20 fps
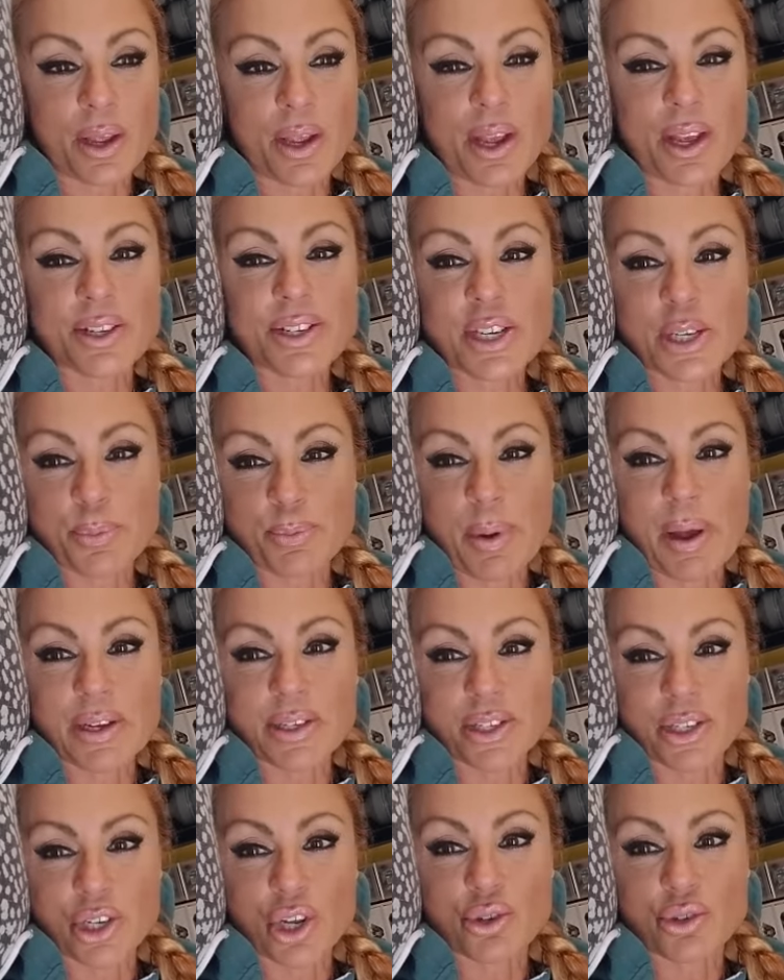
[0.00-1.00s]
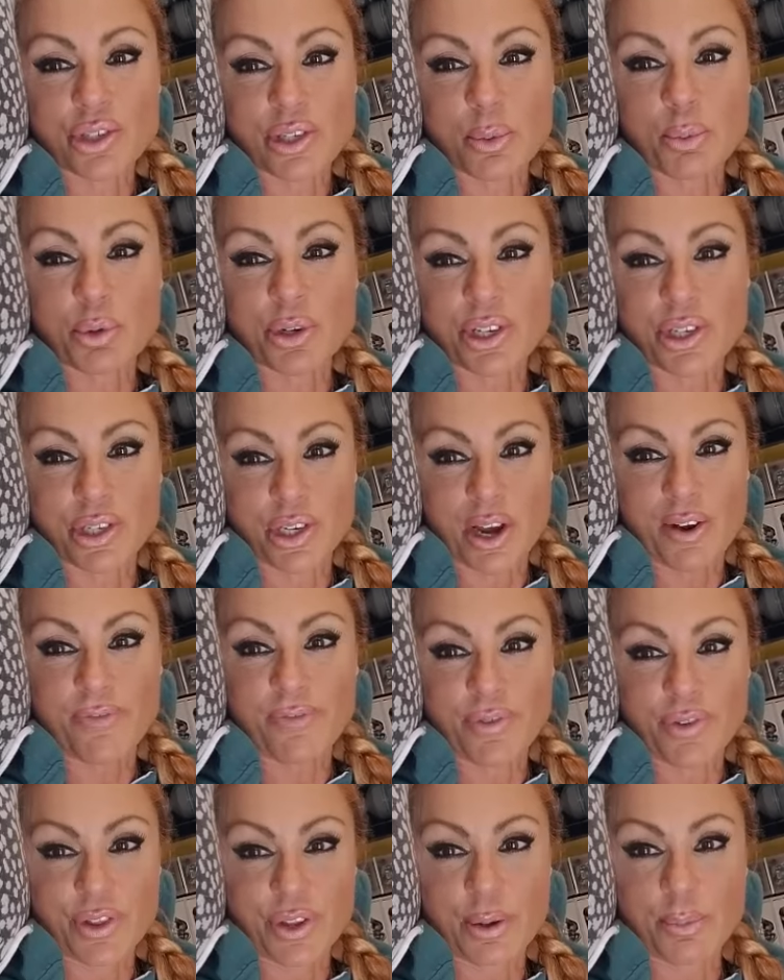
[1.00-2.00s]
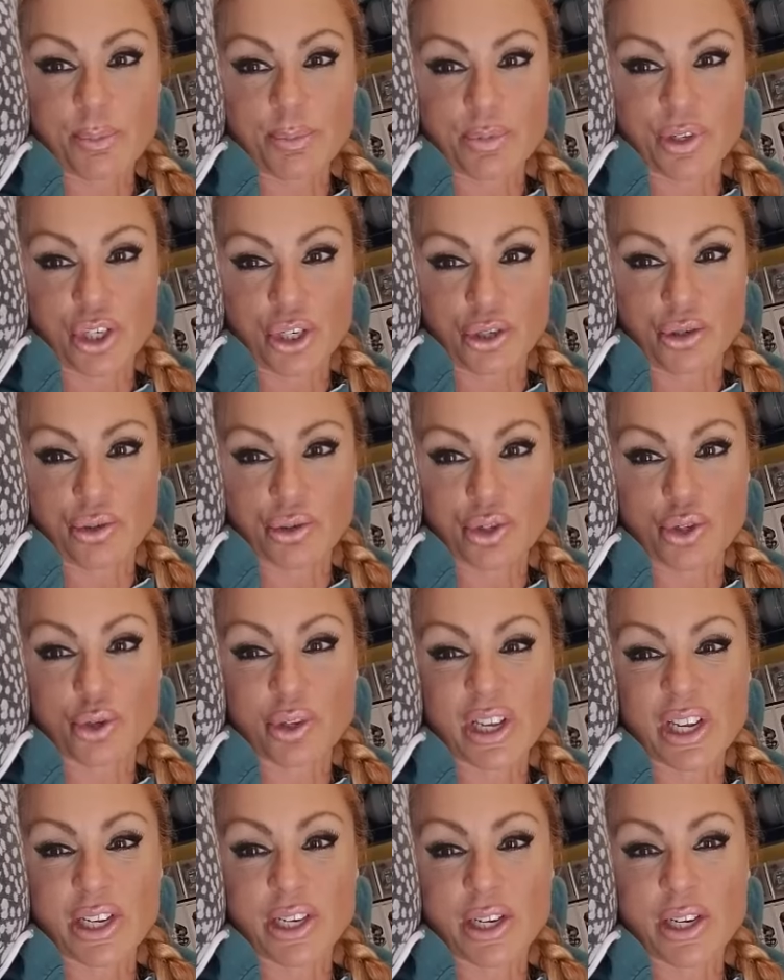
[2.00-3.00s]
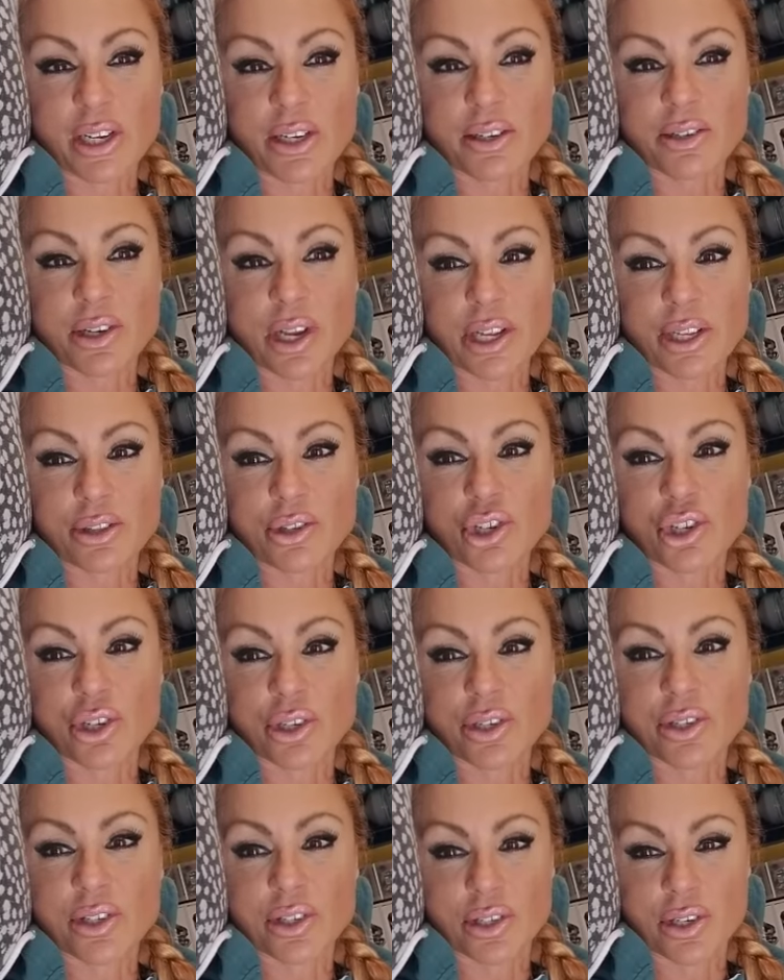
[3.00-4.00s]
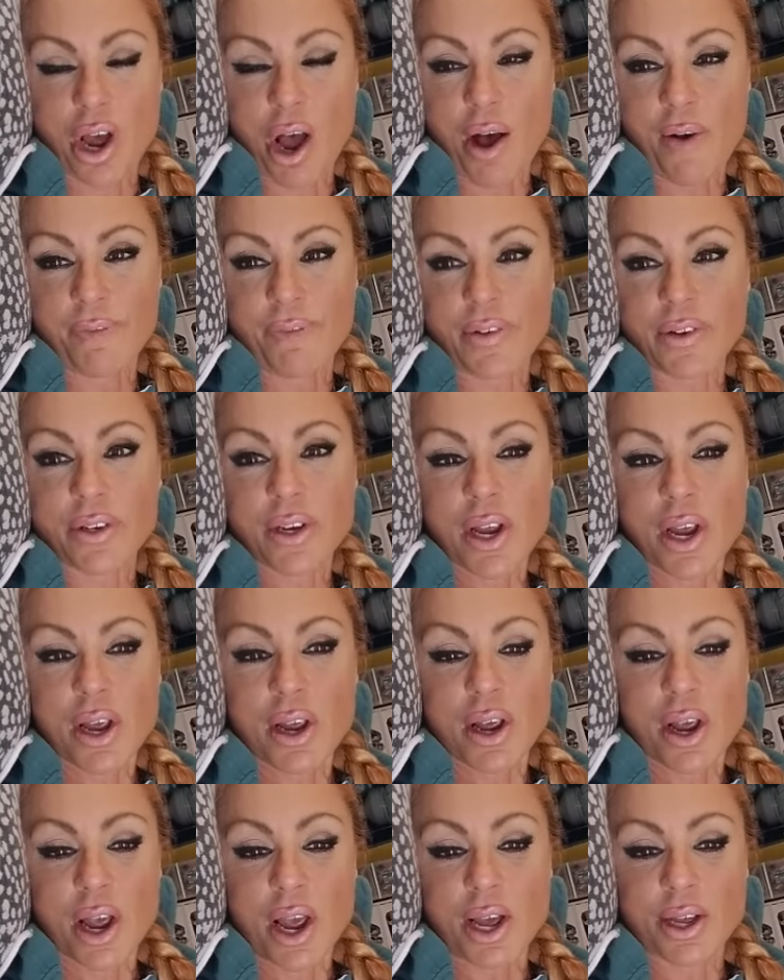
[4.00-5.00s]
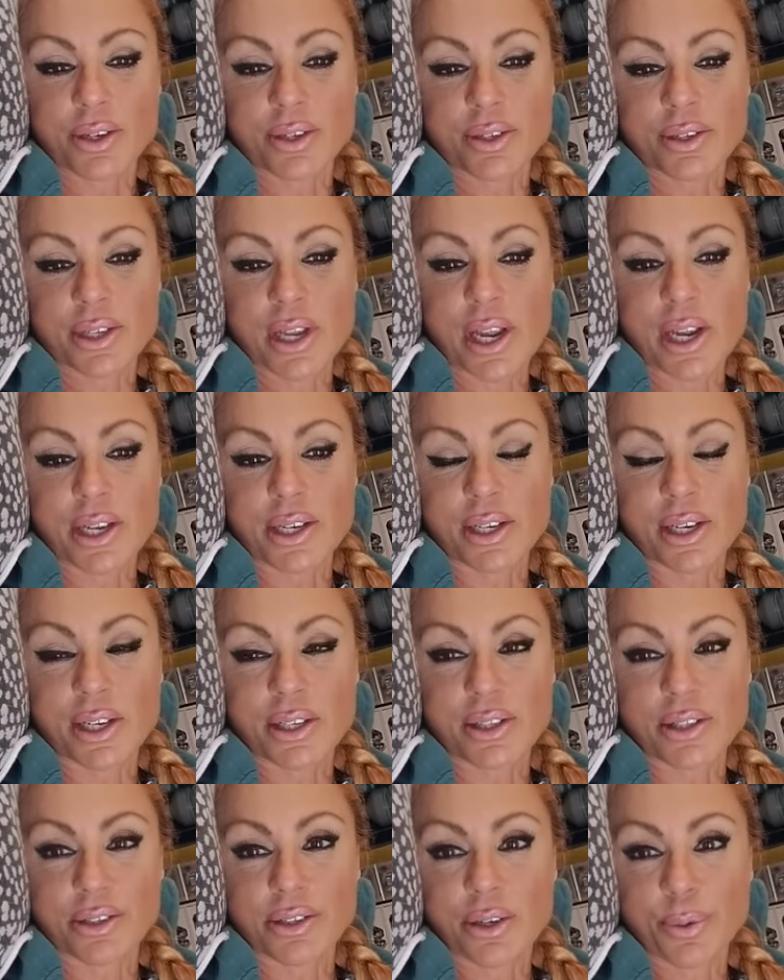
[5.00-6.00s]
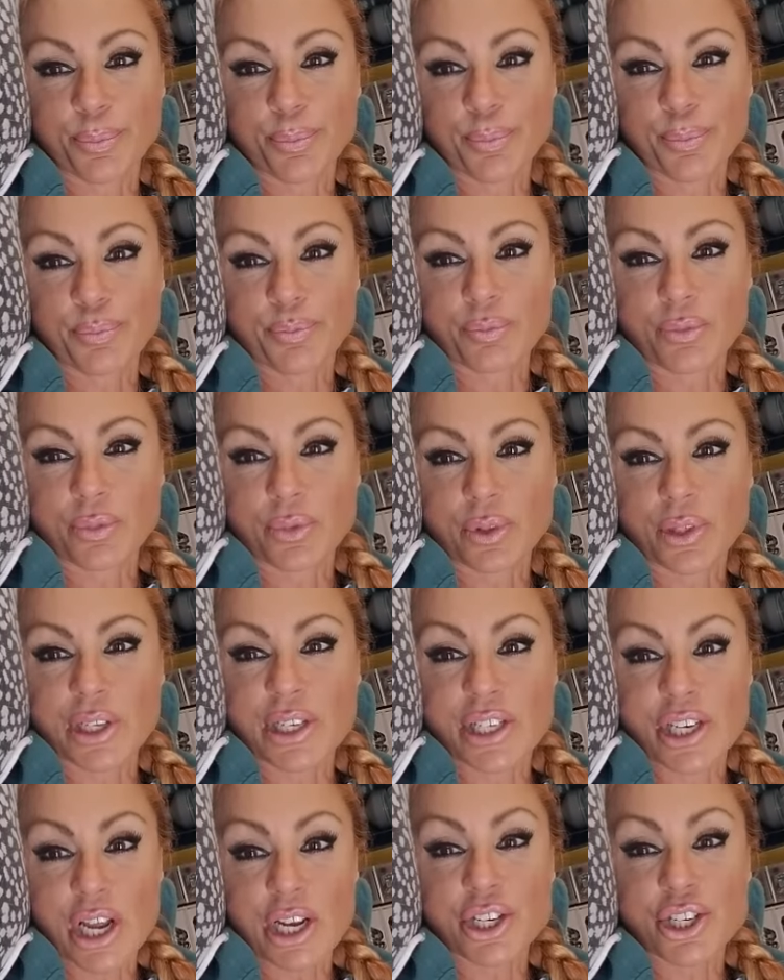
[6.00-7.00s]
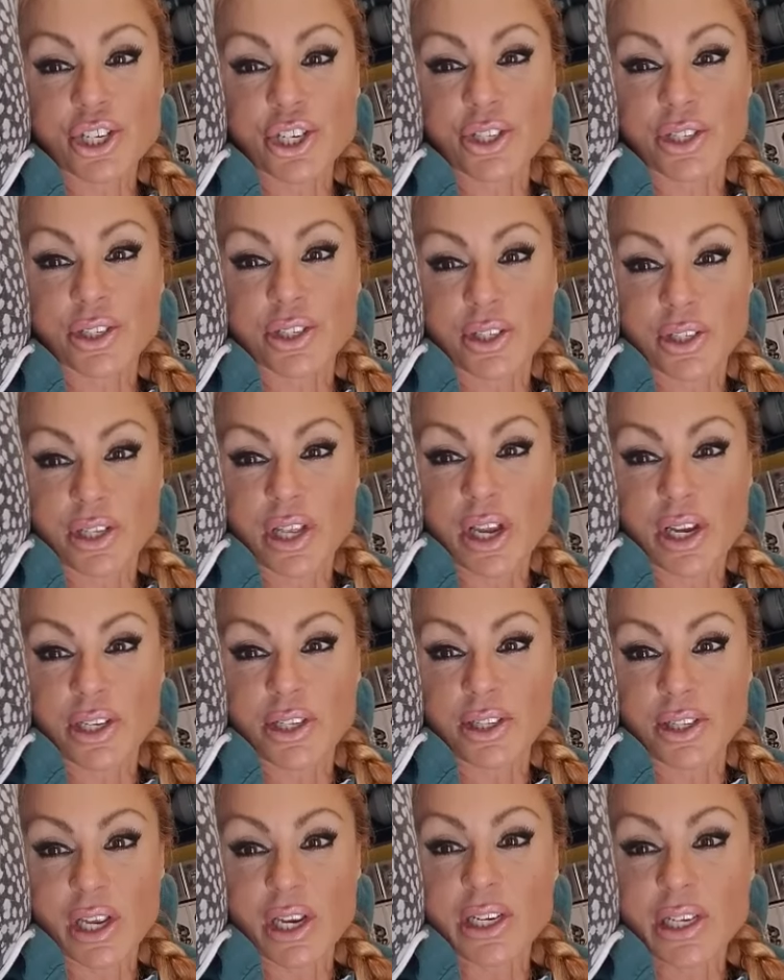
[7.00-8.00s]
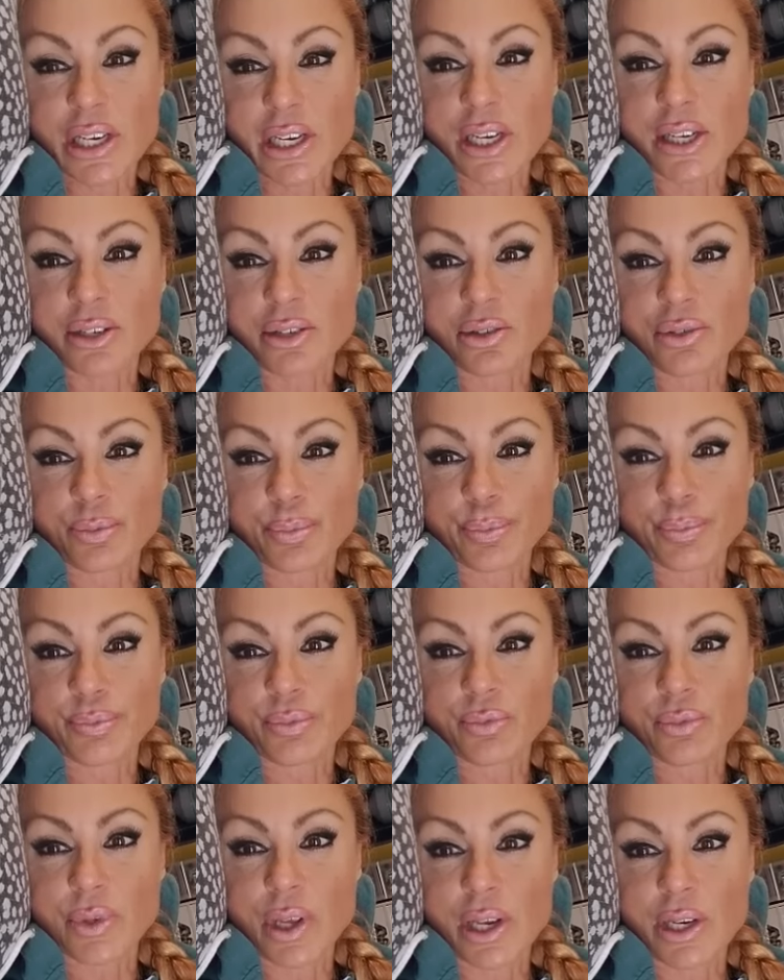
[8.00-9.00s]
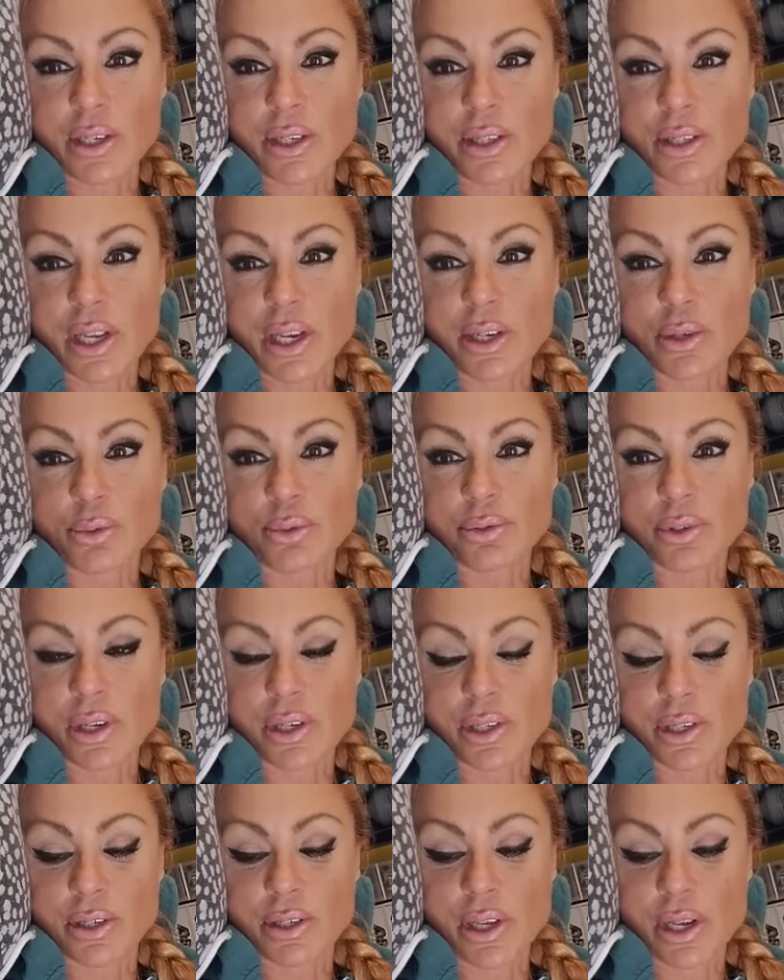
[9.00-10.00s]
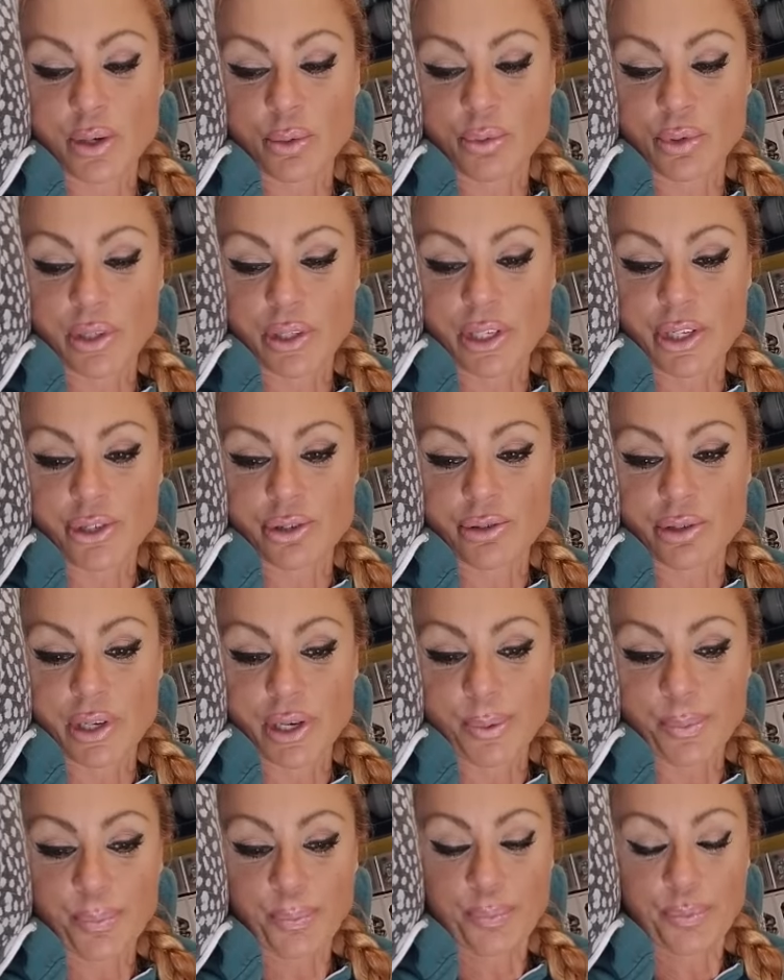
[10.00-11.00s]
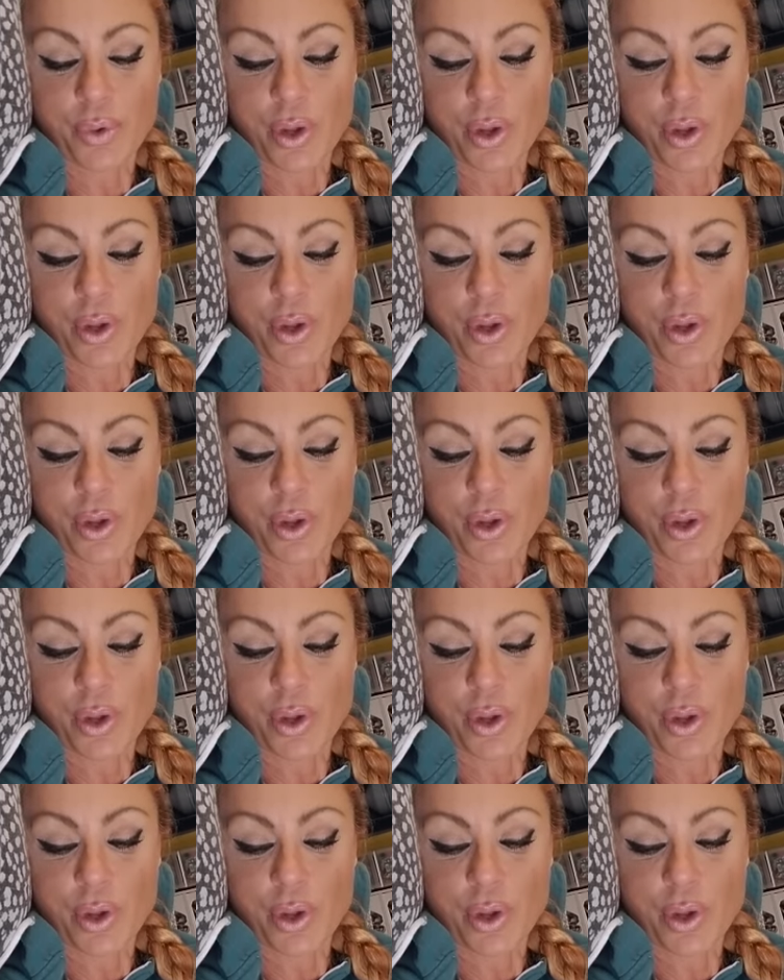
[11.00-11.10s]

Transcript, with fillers: it's just best to go somewhere safe for them too, so they could get like the good stuff, and and they could get the the attention they they need, they they they they really do need.